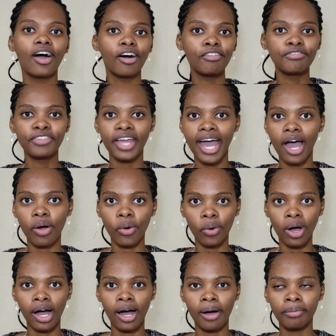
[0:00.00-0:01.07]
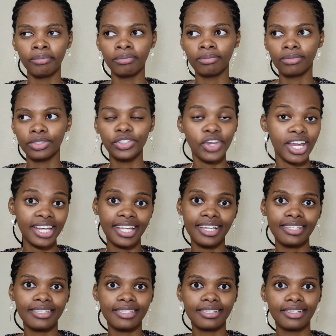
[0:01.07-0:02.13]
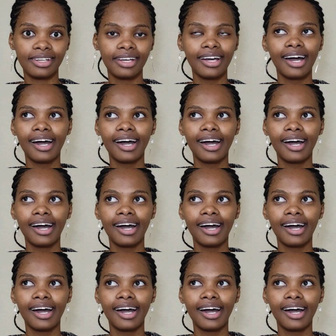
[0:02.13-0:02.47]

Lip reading: of their trainees.